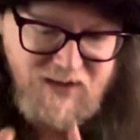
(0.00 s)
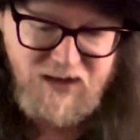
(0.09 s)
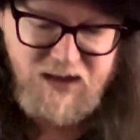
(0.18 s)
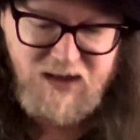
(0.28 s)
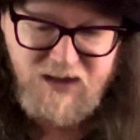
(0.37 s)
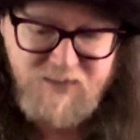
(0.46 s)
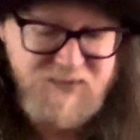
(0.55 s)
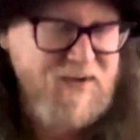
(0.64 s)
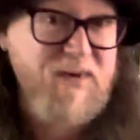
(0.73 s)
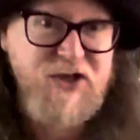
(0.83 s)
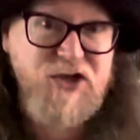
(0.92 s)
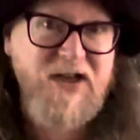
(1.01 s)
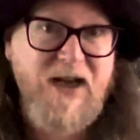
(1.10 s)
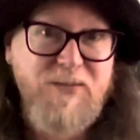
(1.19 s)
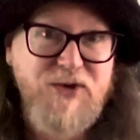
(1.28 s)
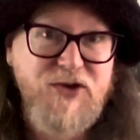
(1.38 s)
Uh, especially
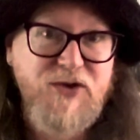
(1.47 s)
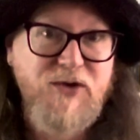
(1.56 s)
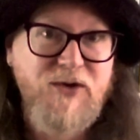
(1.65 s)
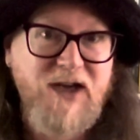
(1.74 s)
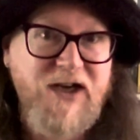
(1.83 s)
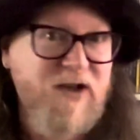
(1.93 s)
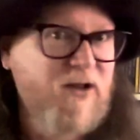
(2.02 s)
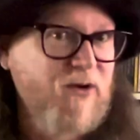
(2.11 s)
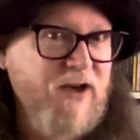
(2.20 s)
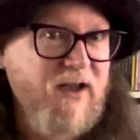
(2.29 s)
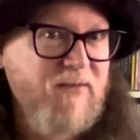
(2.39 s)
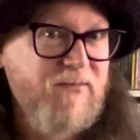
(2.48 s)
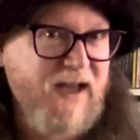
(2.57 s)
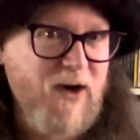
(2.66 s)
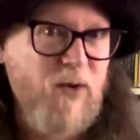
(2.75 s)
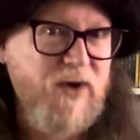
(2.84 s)
up to and including
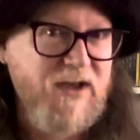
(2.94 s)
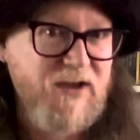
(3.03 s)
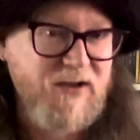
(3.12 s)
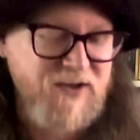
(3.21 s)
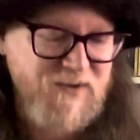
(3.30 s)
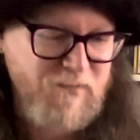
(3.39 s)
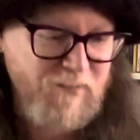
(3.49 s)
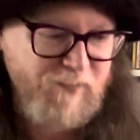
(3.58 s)
Power Windows.